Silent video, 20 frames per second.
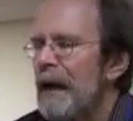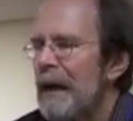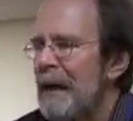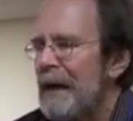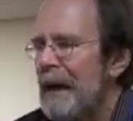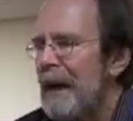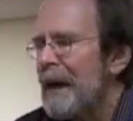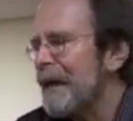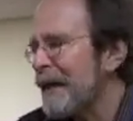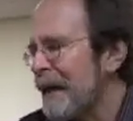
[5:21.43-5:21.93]

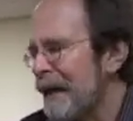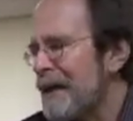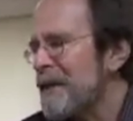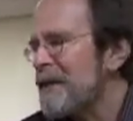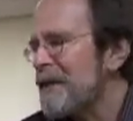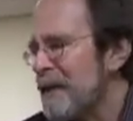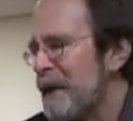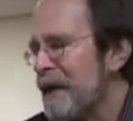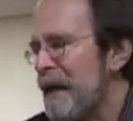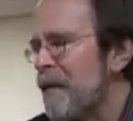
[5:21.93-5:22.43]
And that
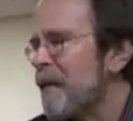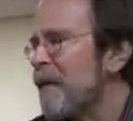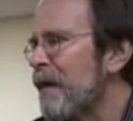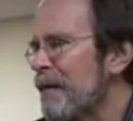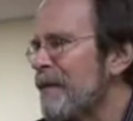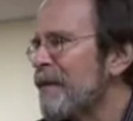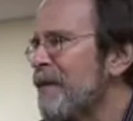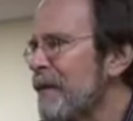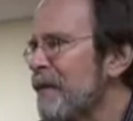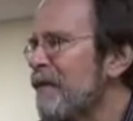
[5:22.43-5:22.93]
led to a number
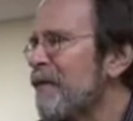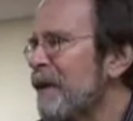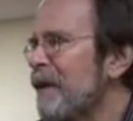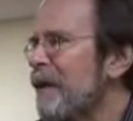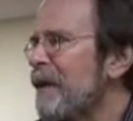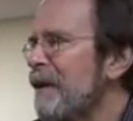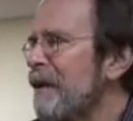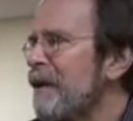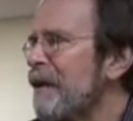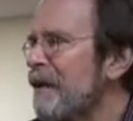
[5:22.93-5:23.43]
of
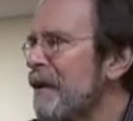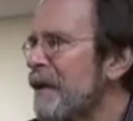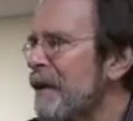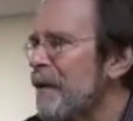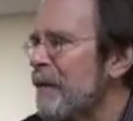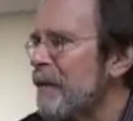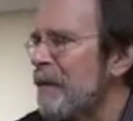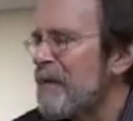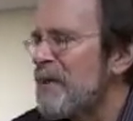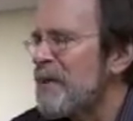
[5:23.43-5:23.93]
different
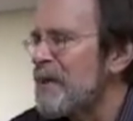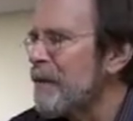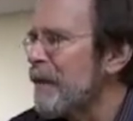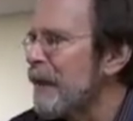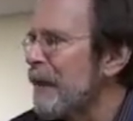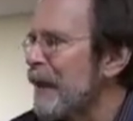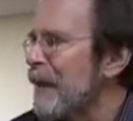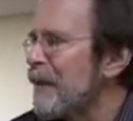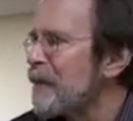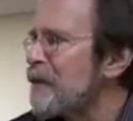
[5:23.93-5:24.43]

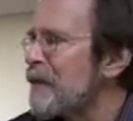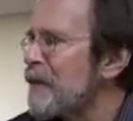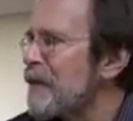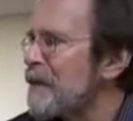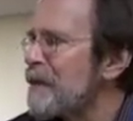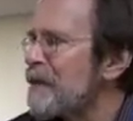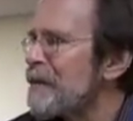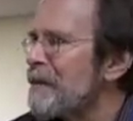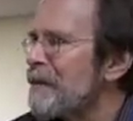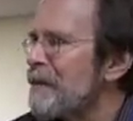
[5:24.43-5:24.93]

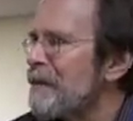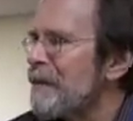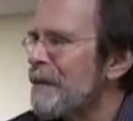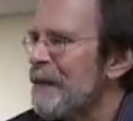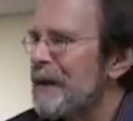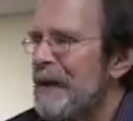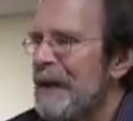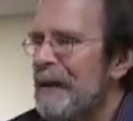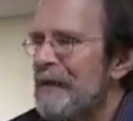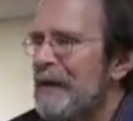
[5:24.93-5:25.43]
simulations
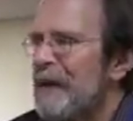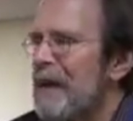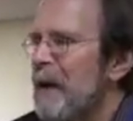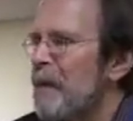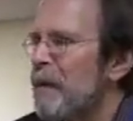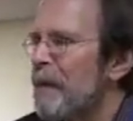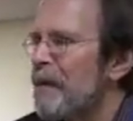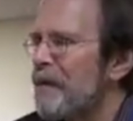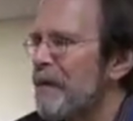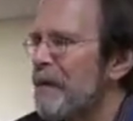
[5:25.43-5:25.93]
every
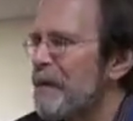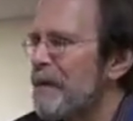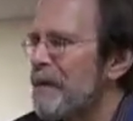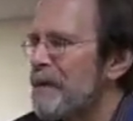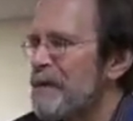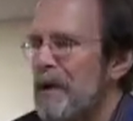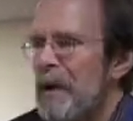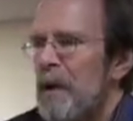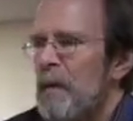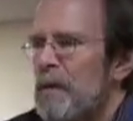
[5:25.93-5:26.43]
couple of
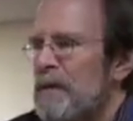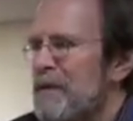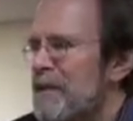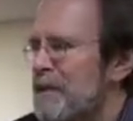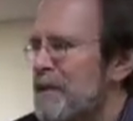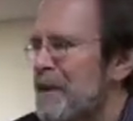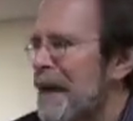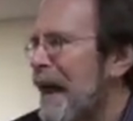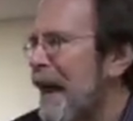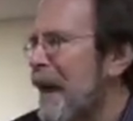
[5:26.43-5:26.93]
years, always
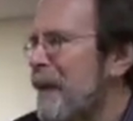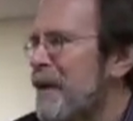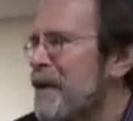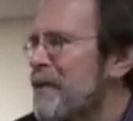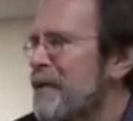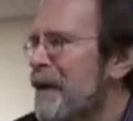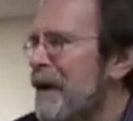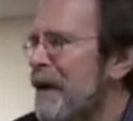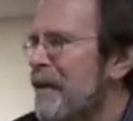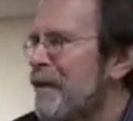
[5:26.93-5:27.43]
as an
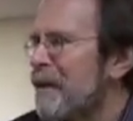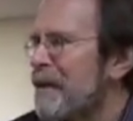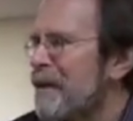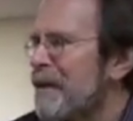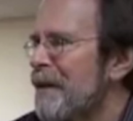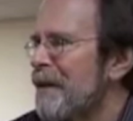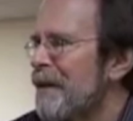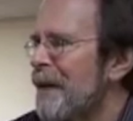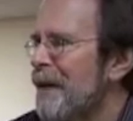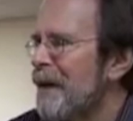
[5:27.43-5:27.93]
amateur
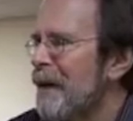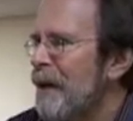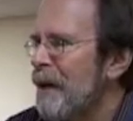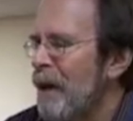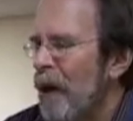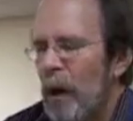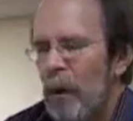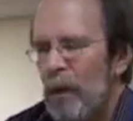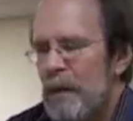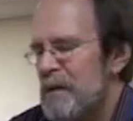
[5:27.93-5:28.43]
effort,
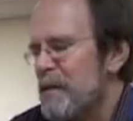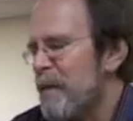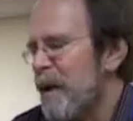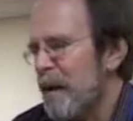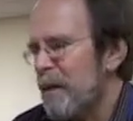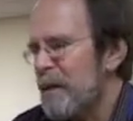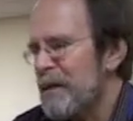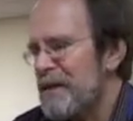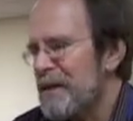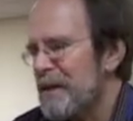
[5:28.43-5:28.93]
always
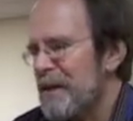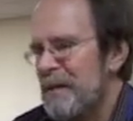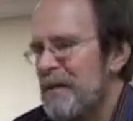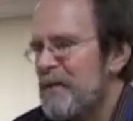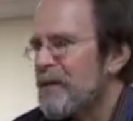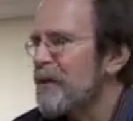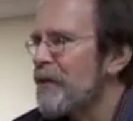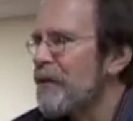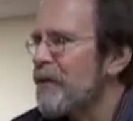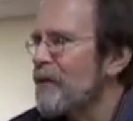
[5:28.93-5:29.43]
published in
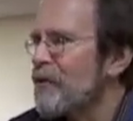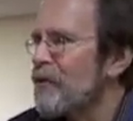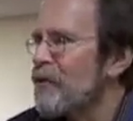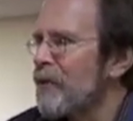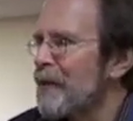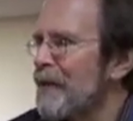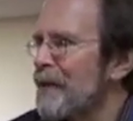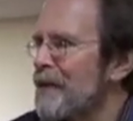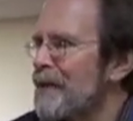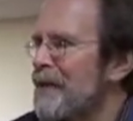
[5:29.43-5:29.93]
obscure
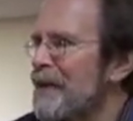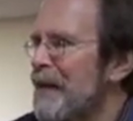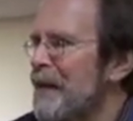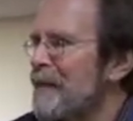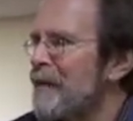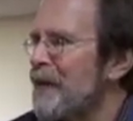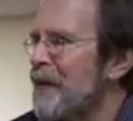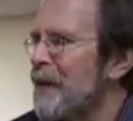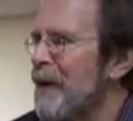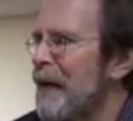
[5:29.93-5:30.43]
journals and
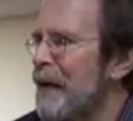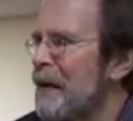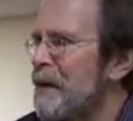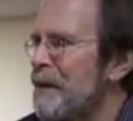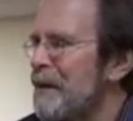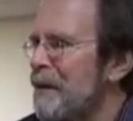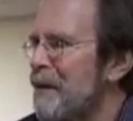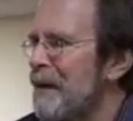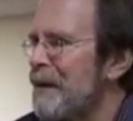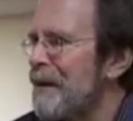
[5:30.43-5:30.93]
never
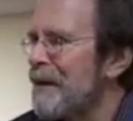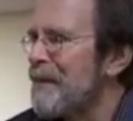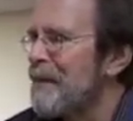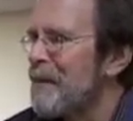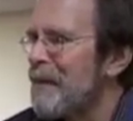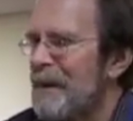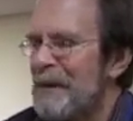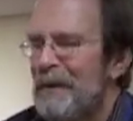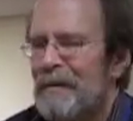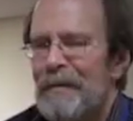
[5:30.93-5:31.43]
read, but
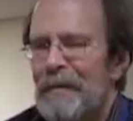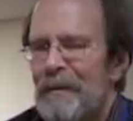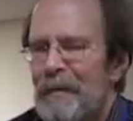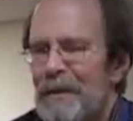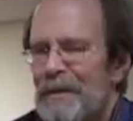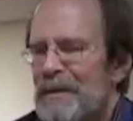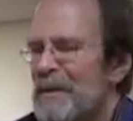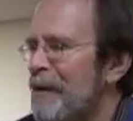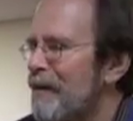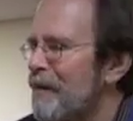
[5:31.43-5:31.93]
it
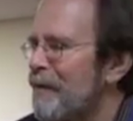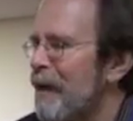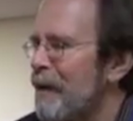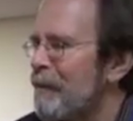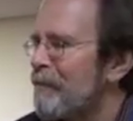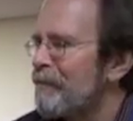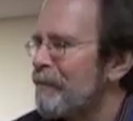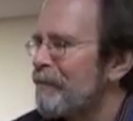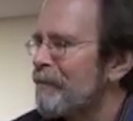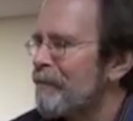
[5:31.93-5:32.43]
was still fun.